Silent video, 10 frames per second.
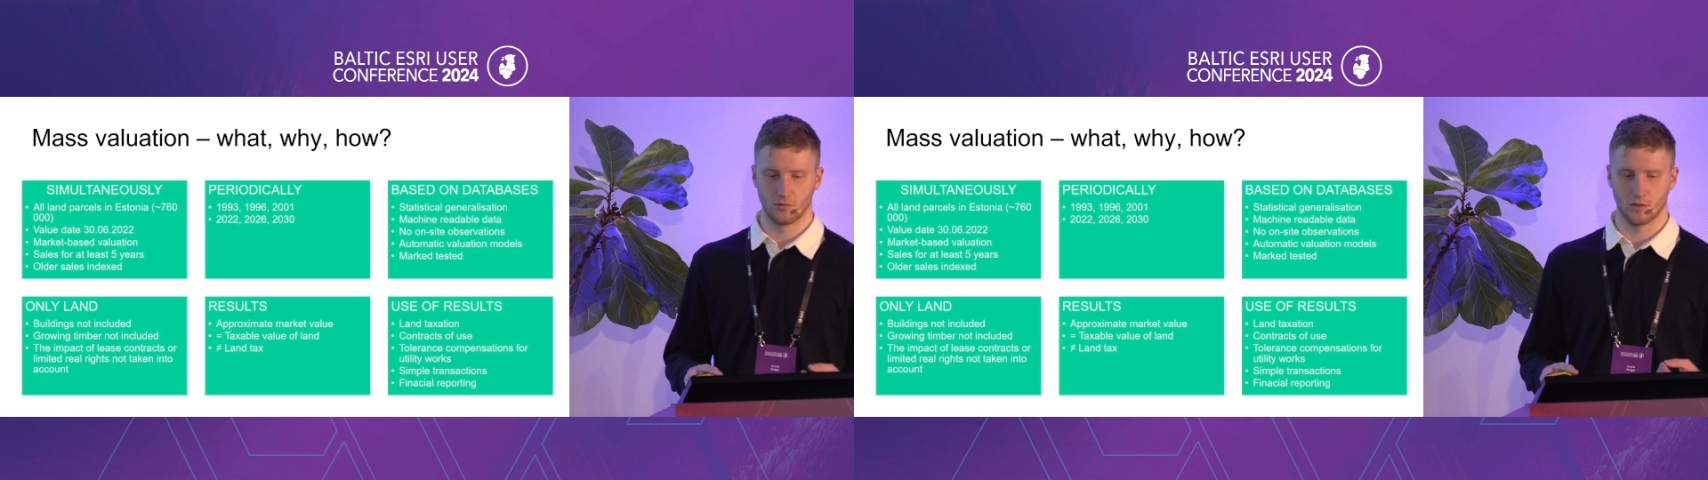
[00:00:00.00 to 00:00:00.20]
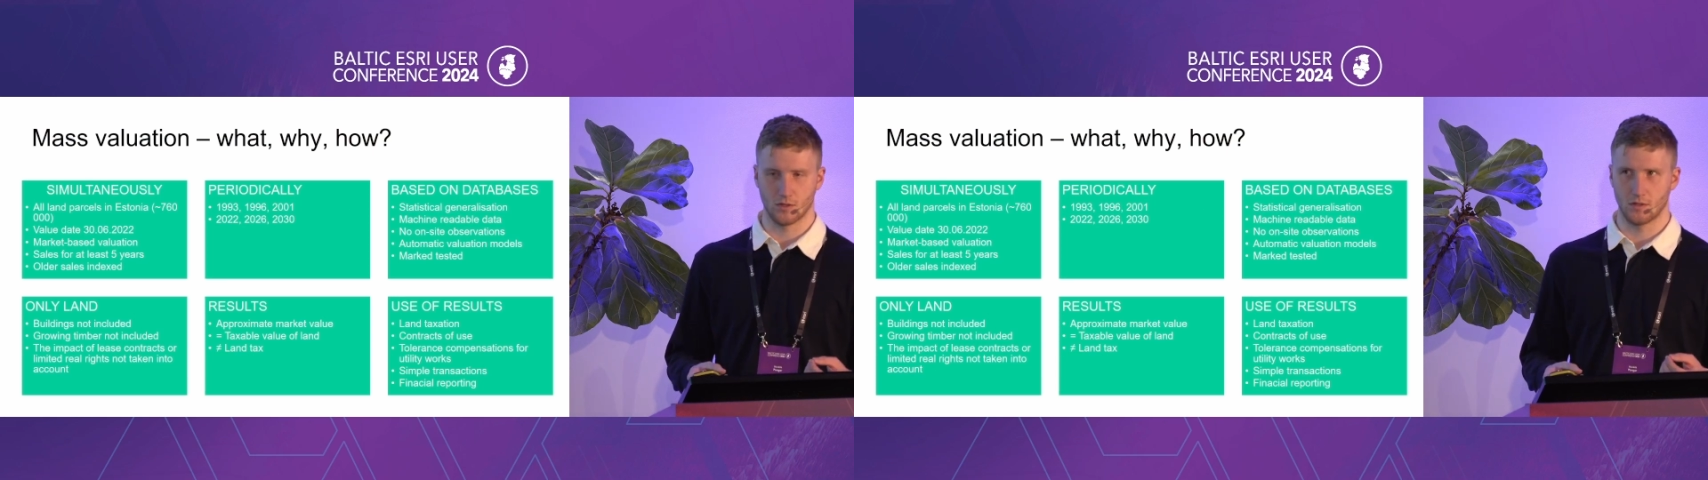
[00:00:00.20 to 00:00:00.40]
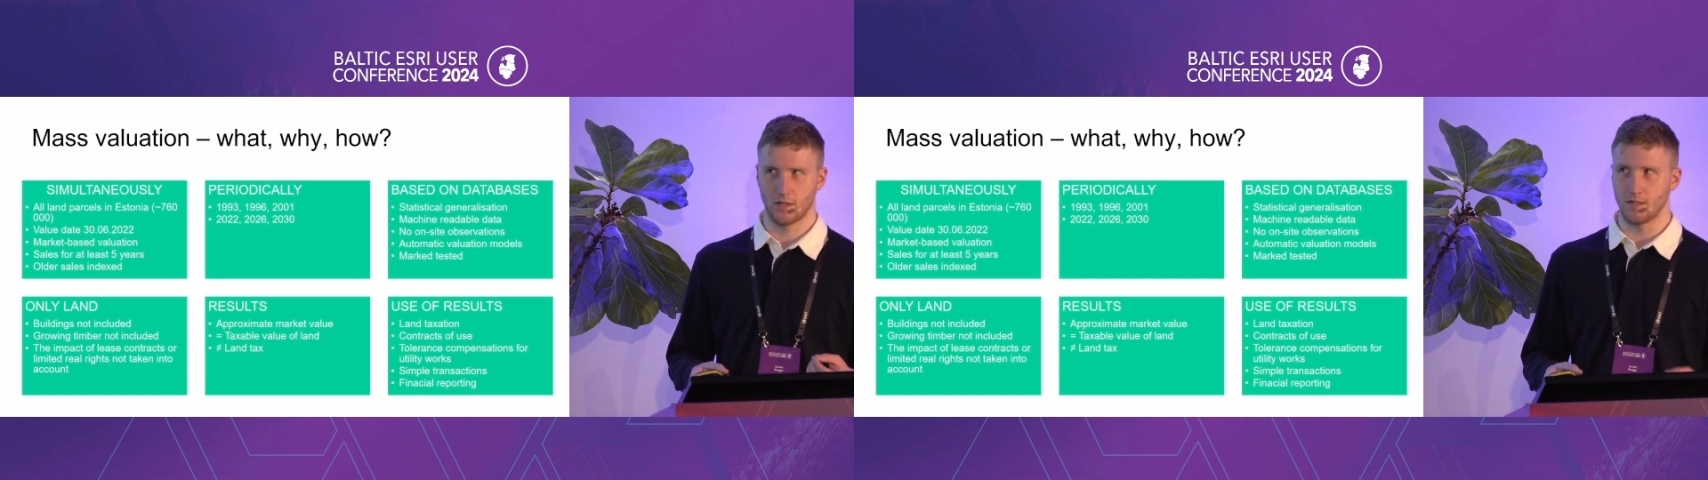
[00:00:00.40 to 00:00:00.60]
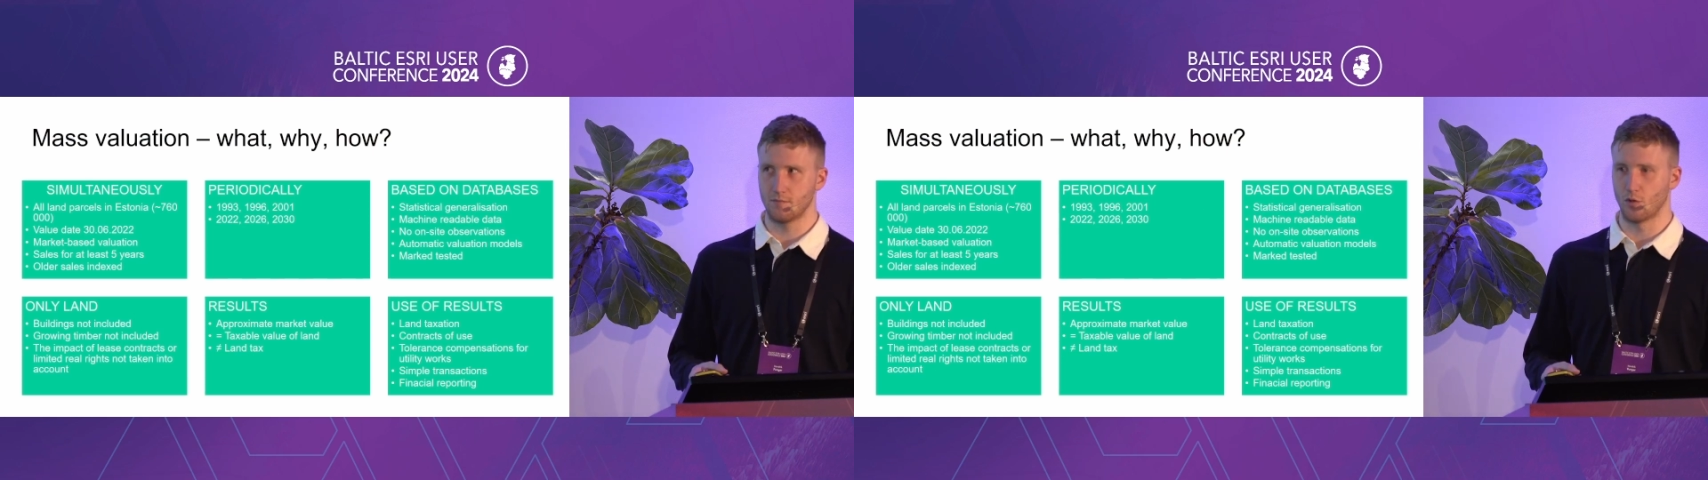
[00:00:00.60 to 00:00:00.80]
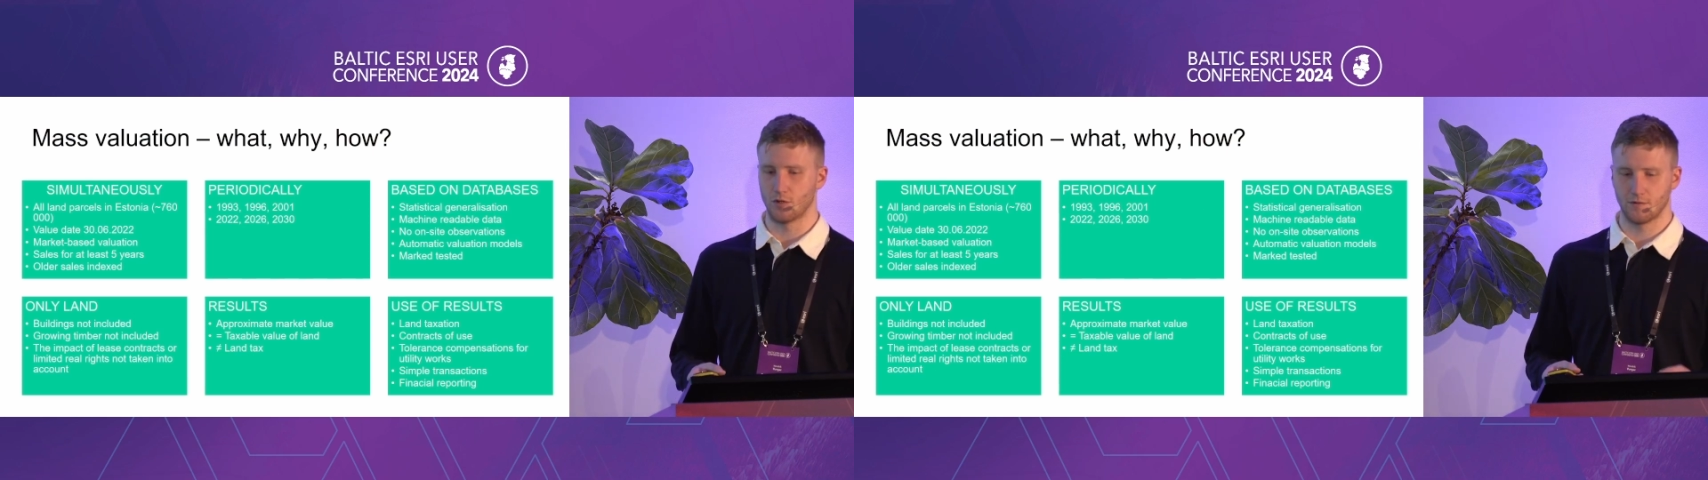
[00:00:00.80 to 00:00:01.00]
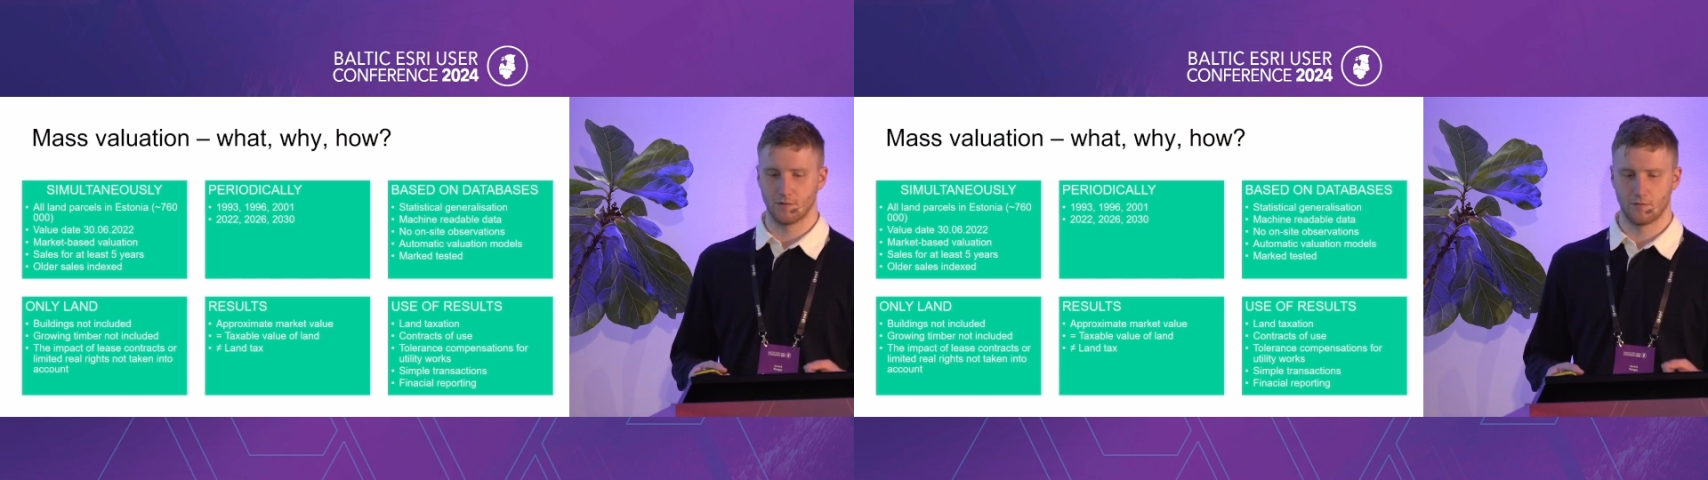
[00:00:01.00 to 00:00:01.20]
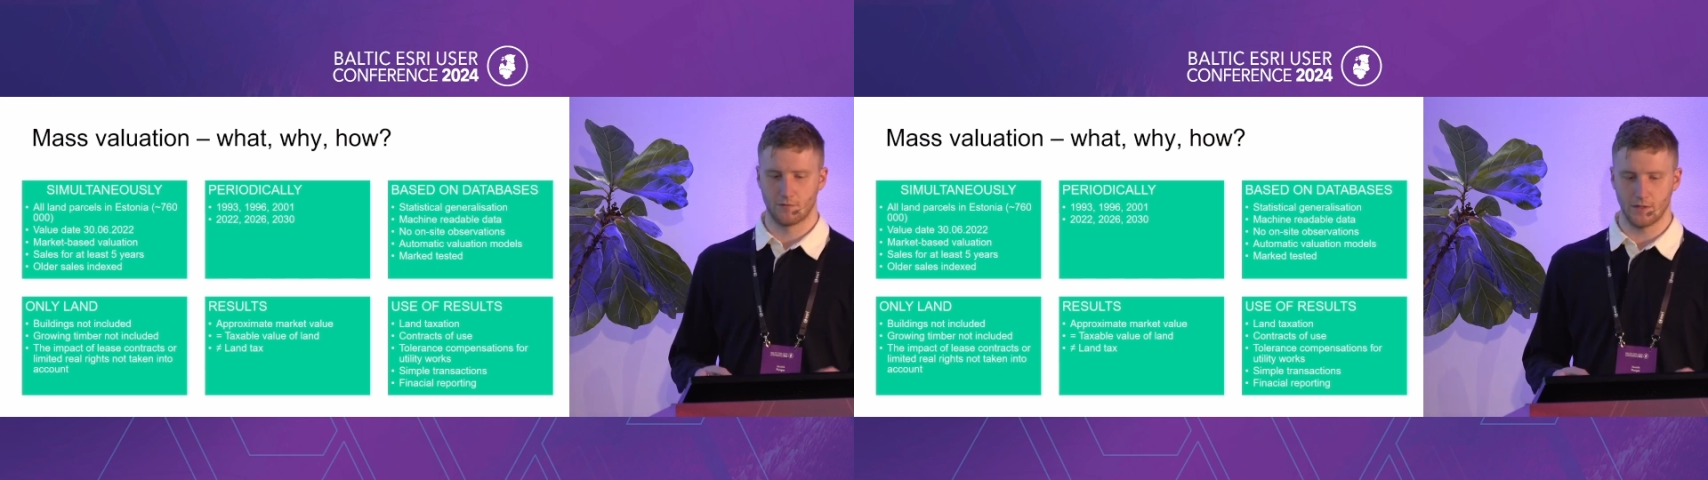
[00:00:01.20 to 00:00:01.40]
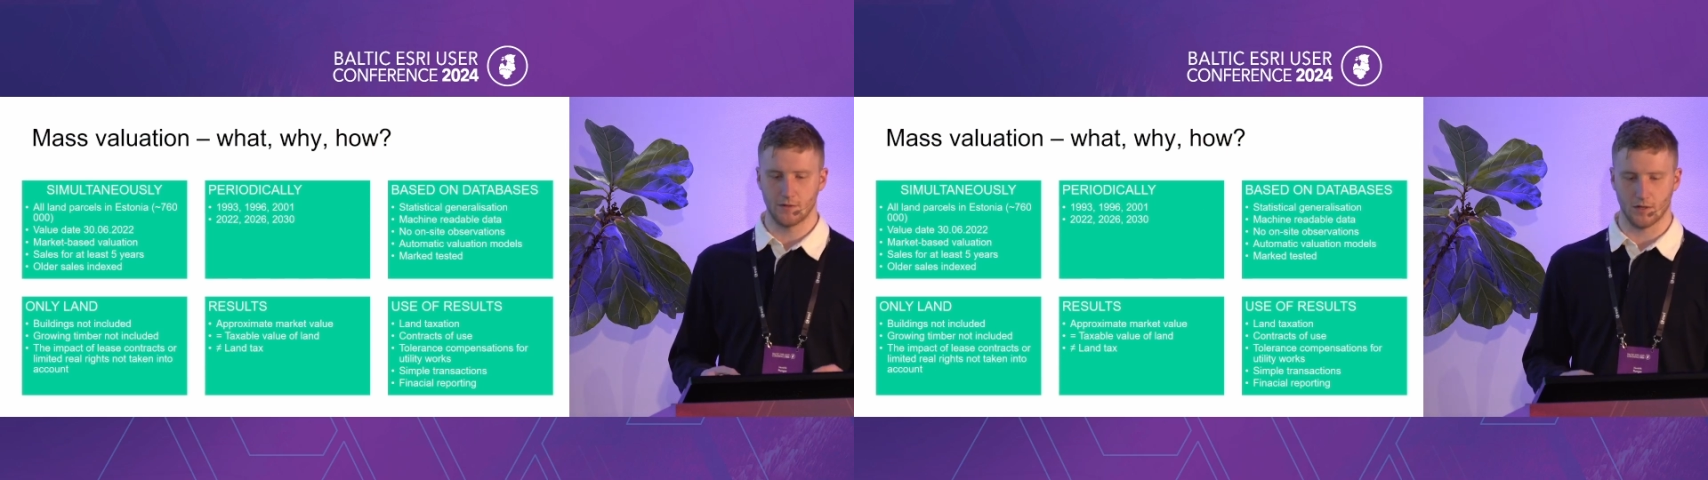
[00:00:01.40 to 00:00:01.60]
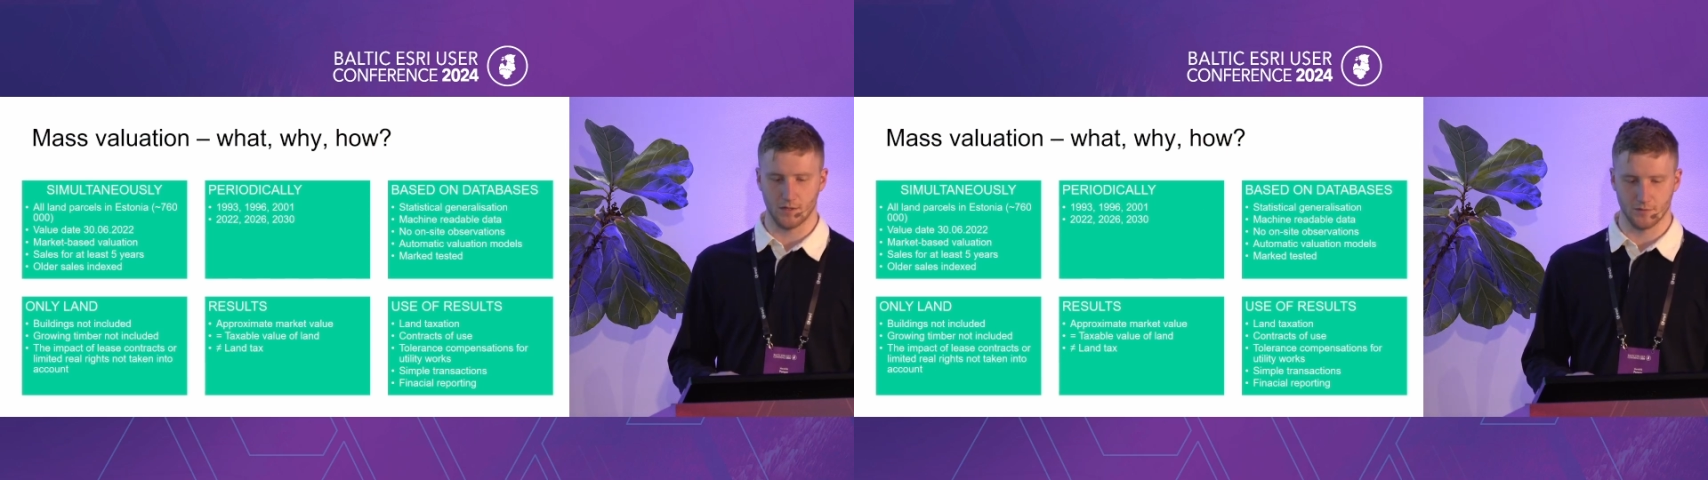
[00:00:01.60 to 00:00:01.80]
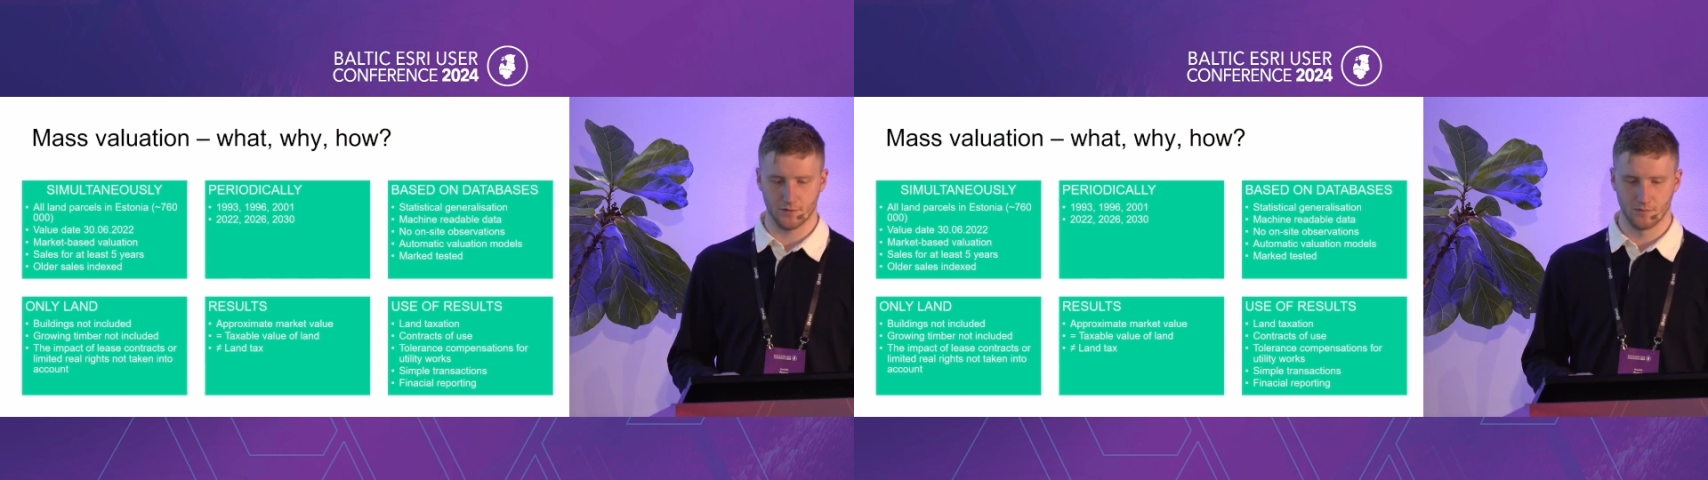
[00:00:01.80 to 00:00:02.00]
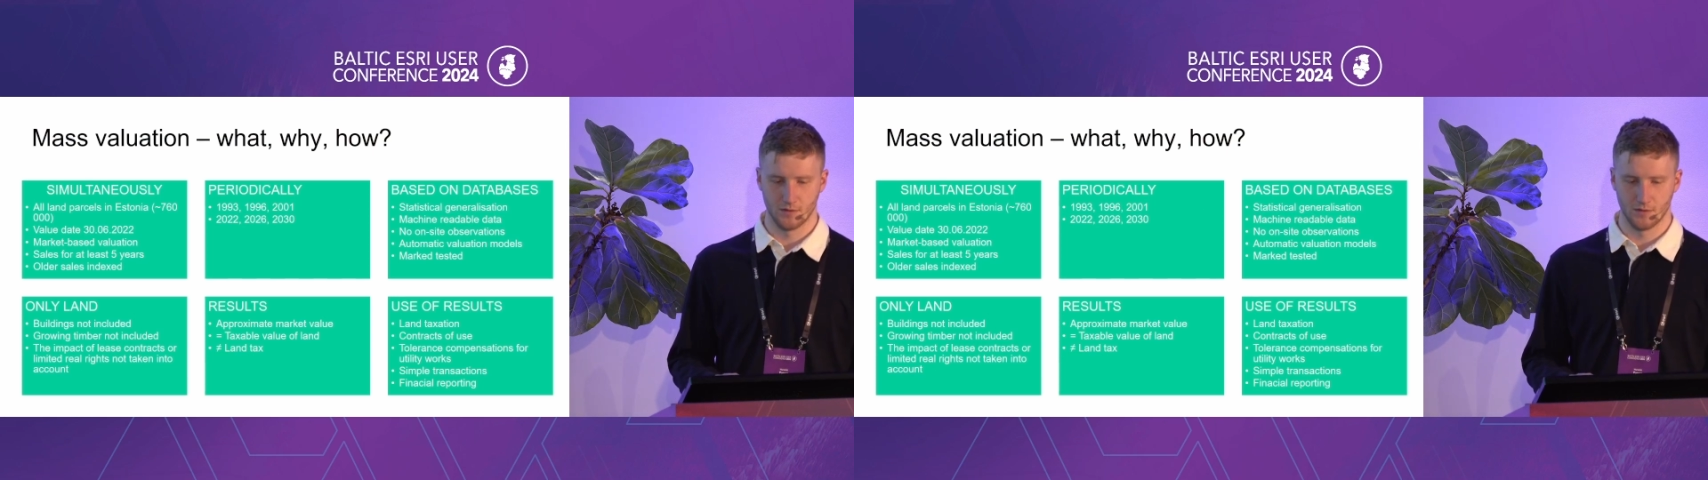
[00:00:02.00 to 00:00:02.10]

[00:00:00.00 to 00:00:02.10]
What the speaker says: 8.3 times.